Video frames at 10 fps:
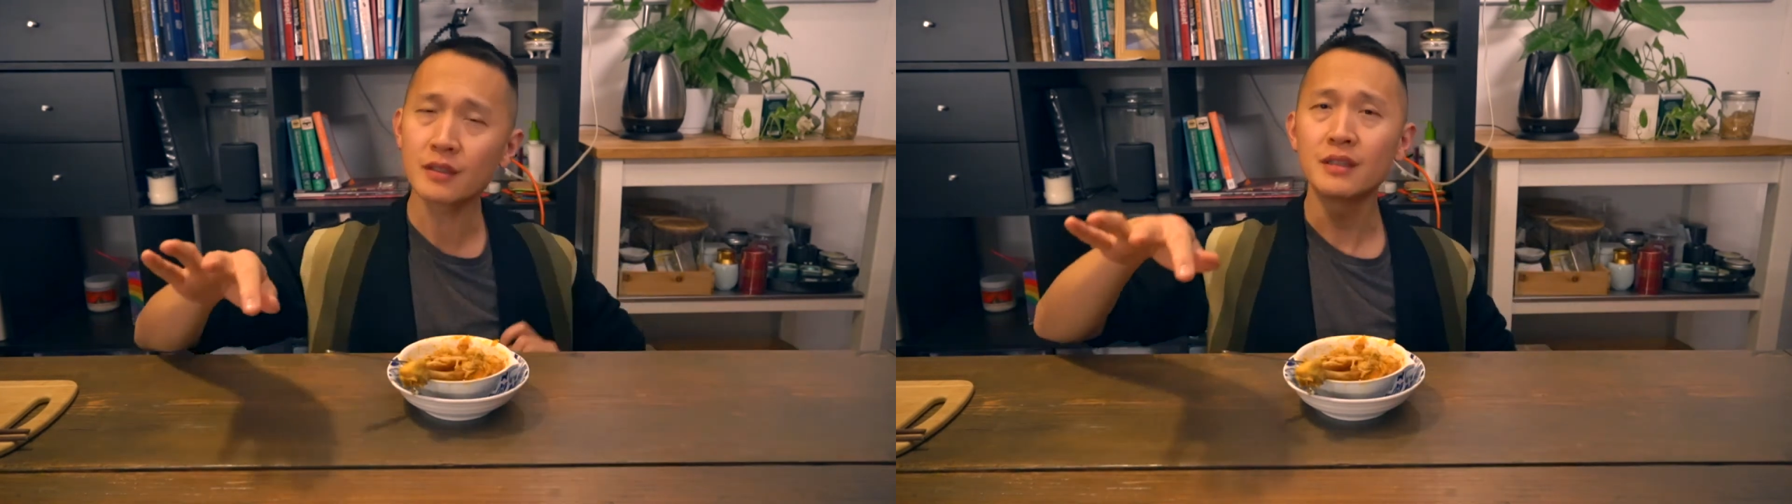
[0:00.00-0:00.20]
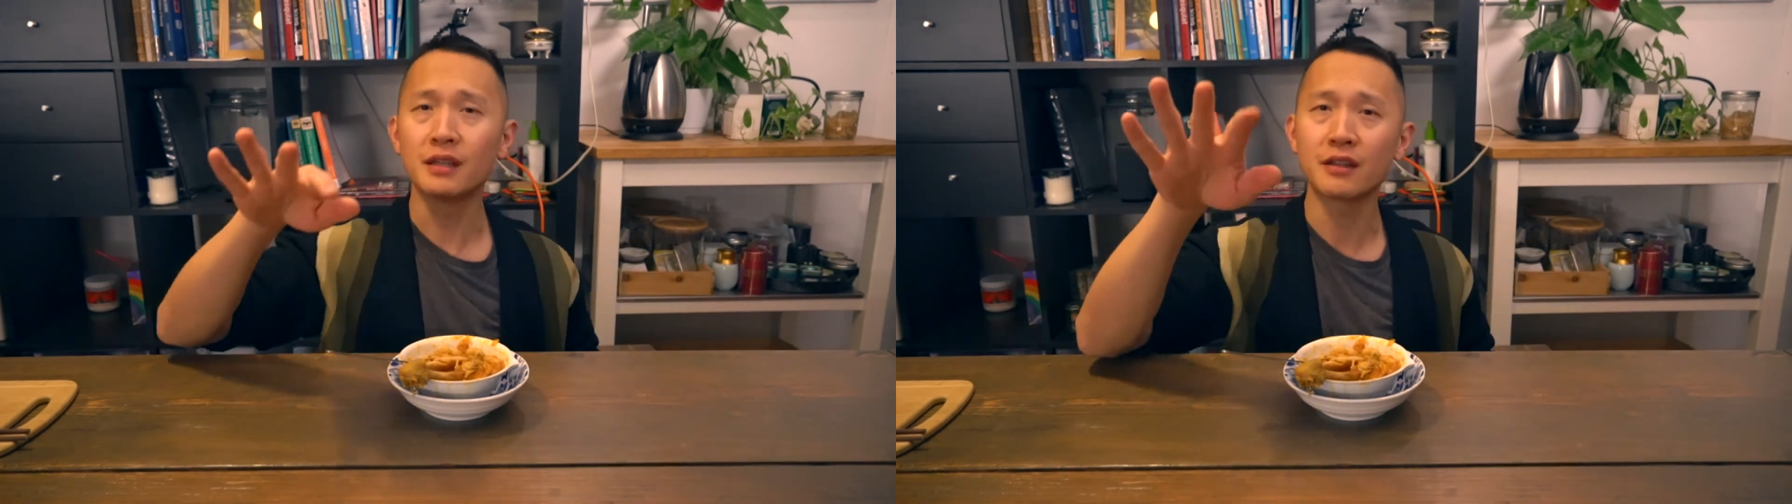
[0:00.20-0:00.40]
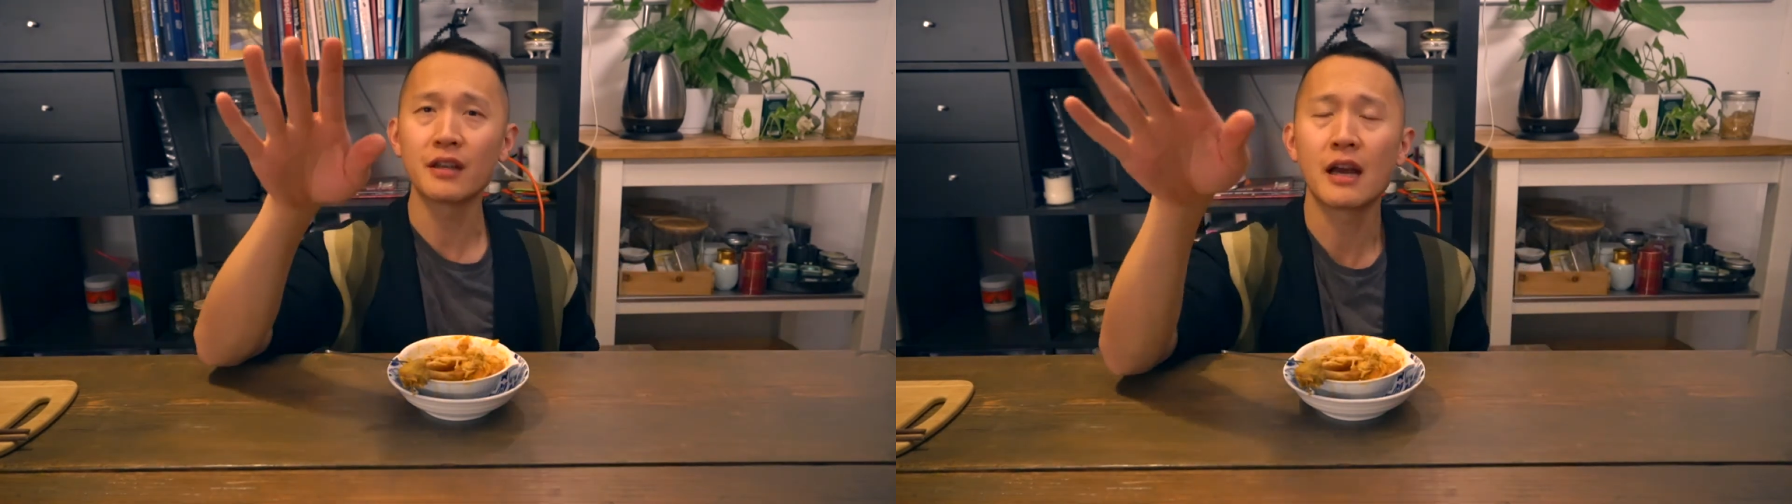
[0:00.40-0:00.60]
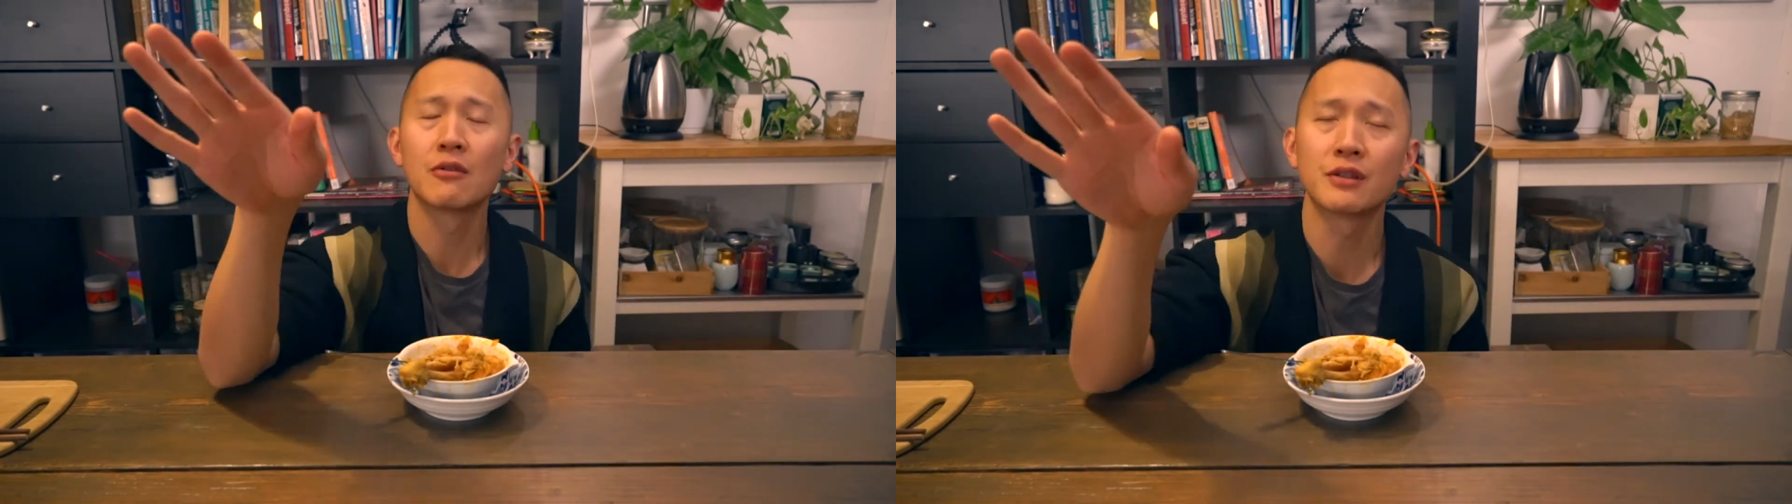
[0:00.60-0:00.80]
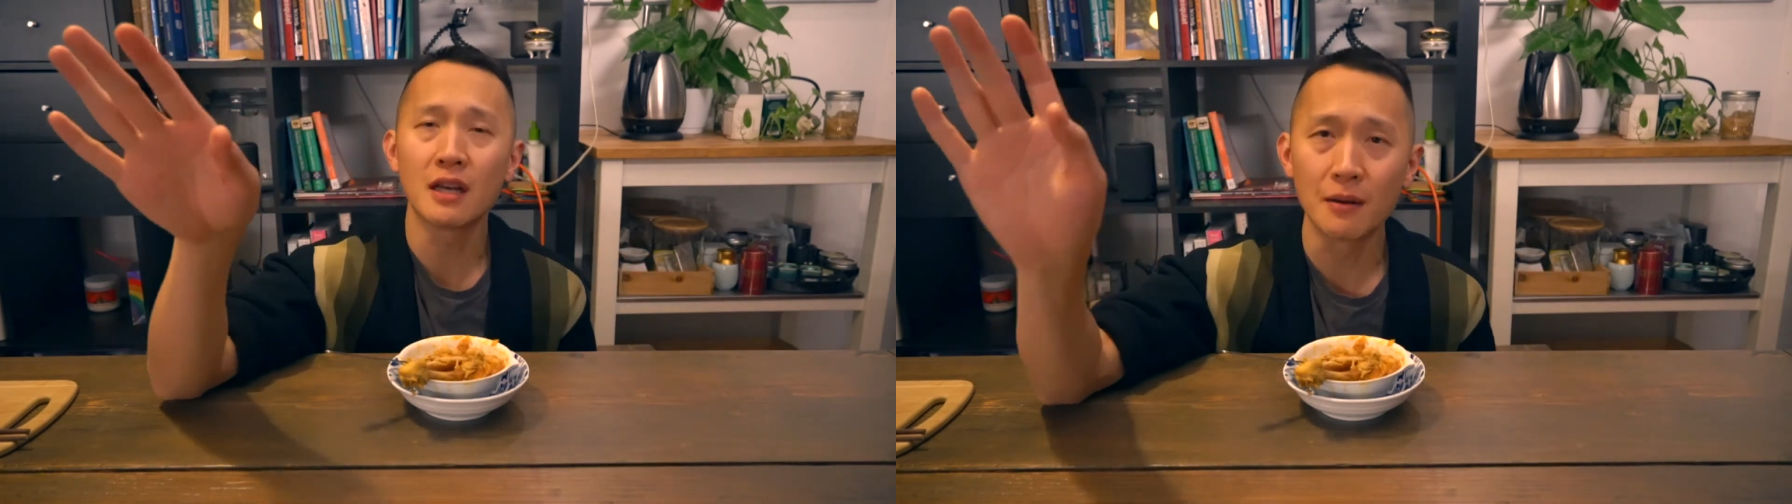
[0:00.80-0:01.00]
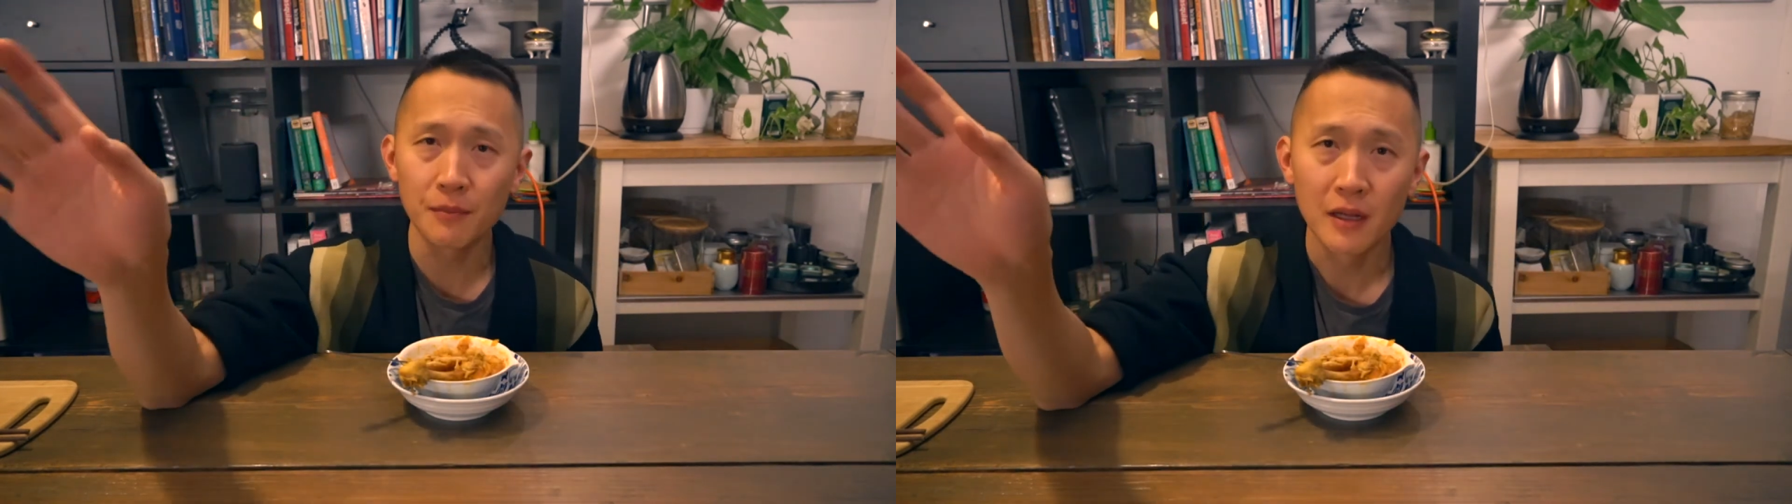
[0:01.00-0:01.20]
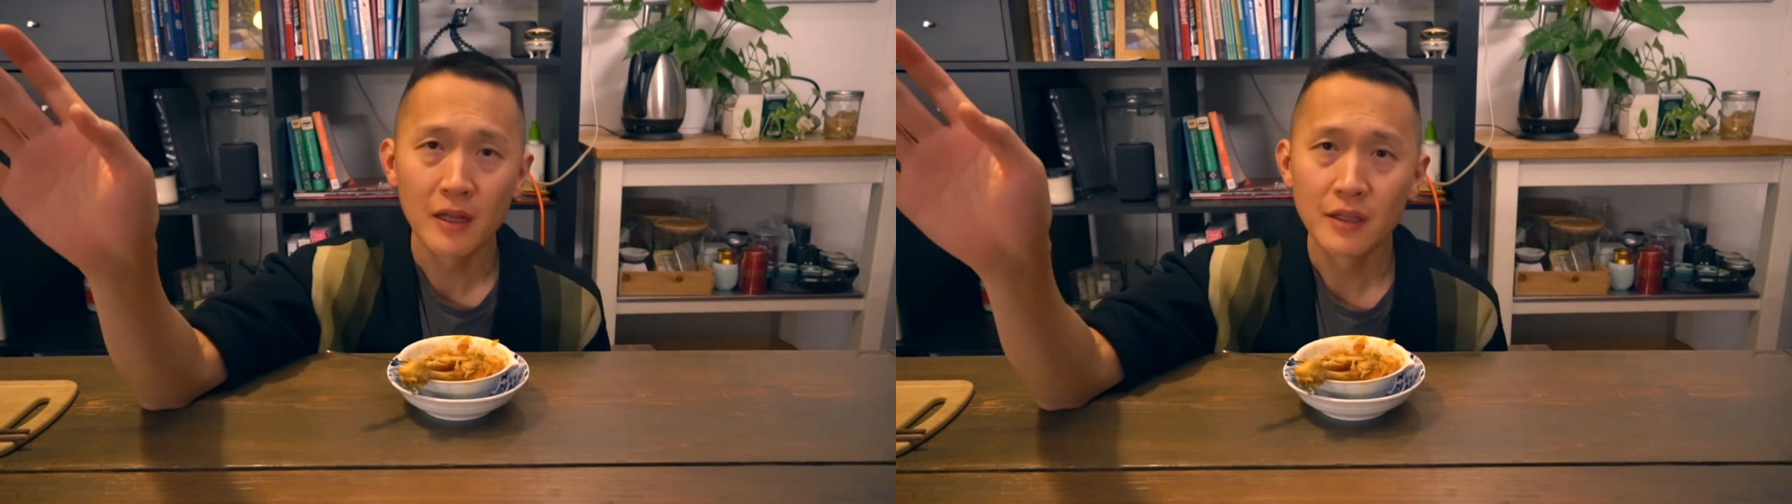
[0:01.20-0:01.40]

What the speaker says: Yesterday I was up